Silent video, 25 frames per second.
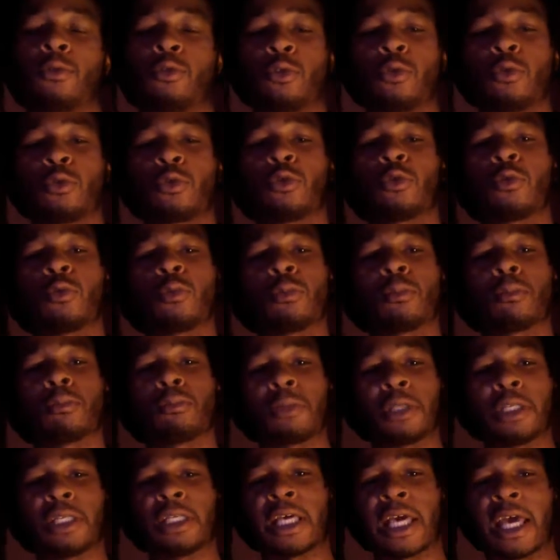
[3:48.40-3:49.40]
due to
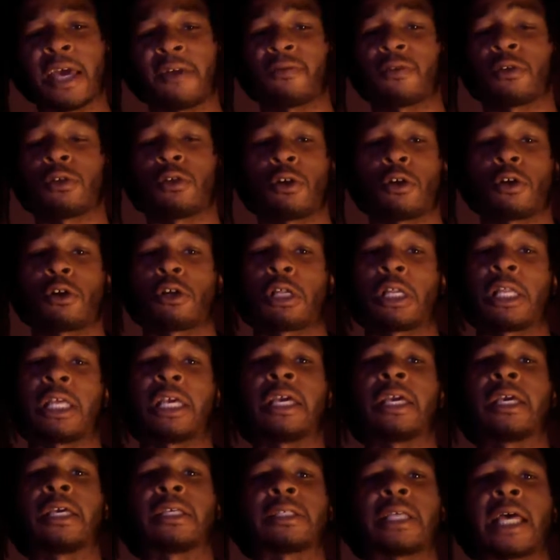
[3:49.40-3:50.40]
me having long
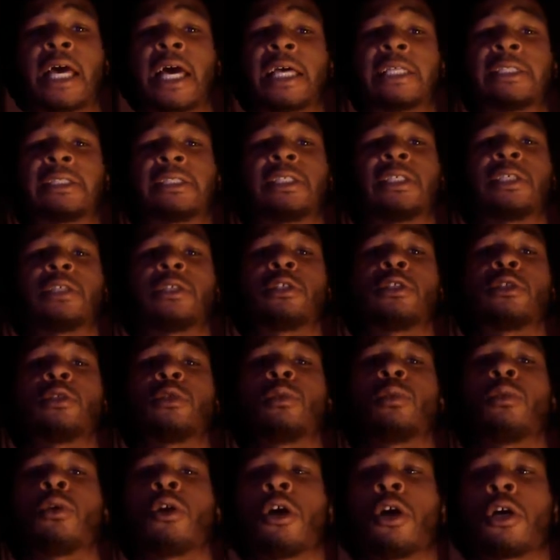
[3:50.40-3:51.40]
legs, I tend
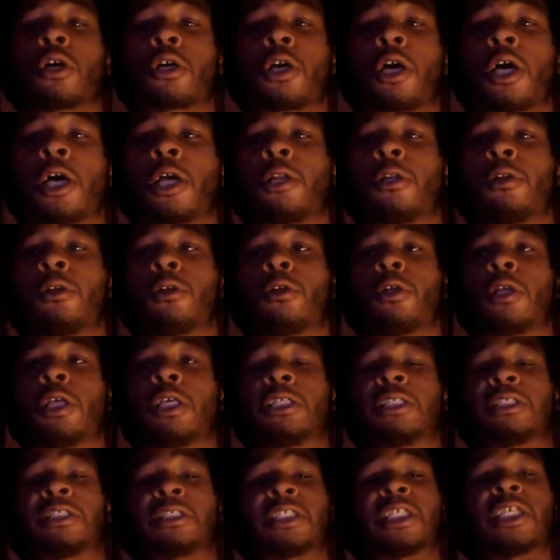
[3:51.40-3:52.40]
to walk,
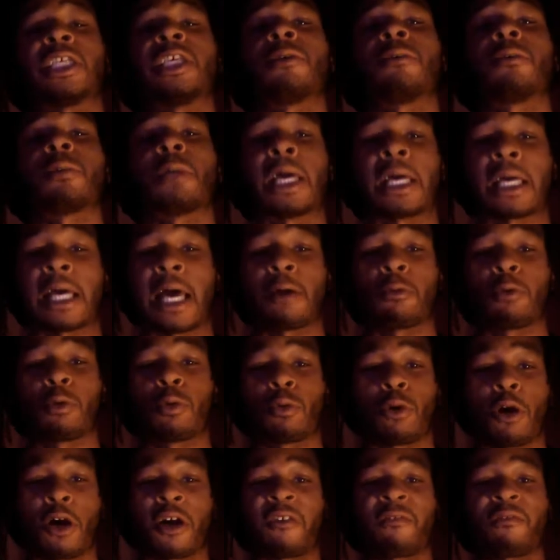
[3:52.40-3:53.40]
it seemed like I will
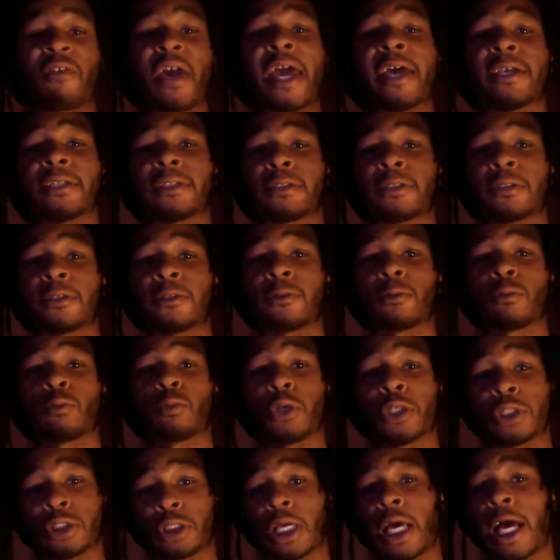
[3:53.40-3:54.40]
walk faster,
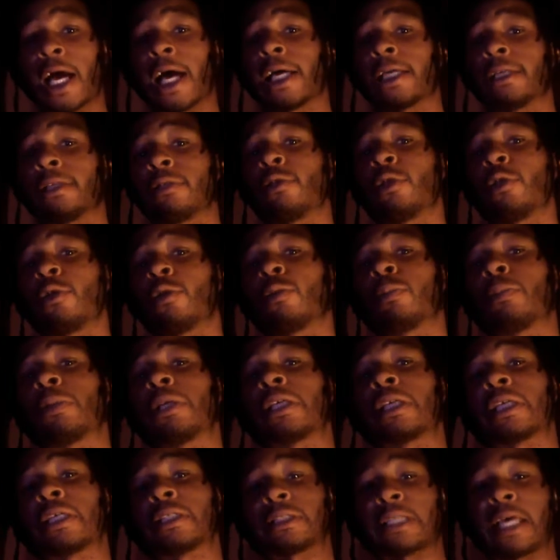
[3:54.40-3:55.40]
which I do,
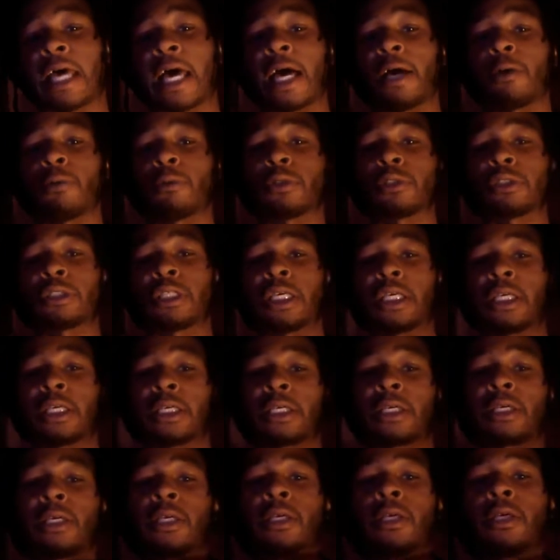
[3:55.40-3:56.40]
because I would
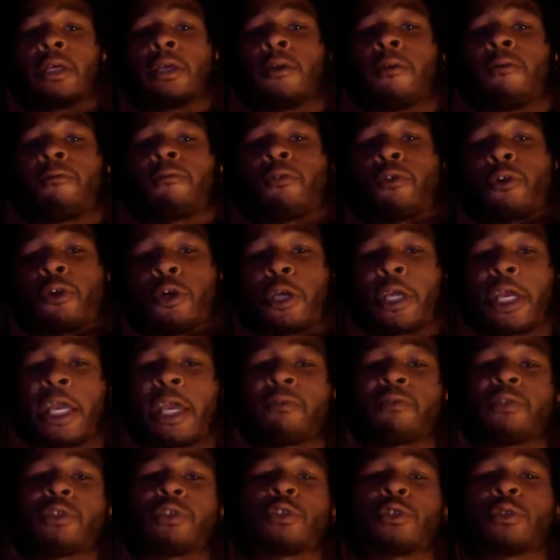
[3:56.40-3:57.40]
take, for
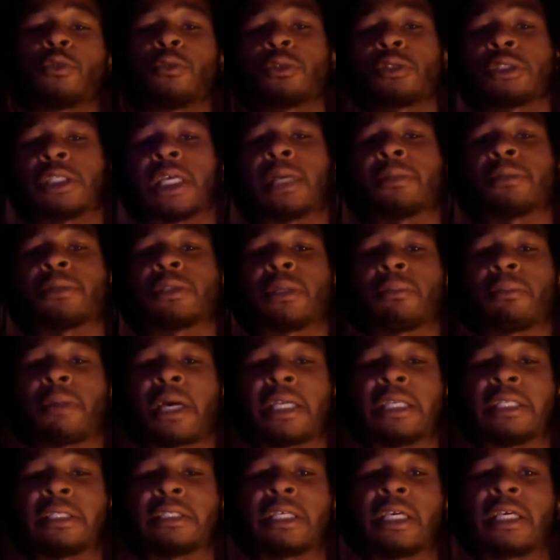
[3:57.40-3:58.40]
every 2 steps
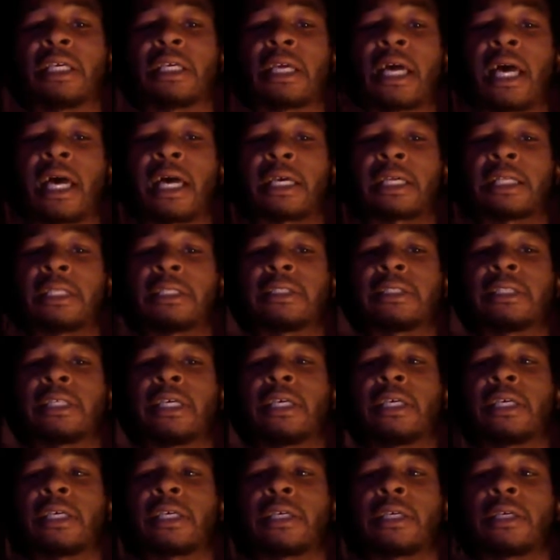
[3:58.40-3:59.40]
somebody take, I could
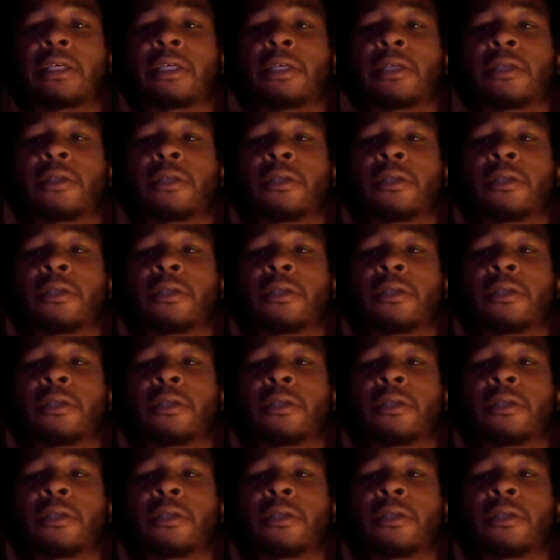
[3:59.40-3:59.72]
take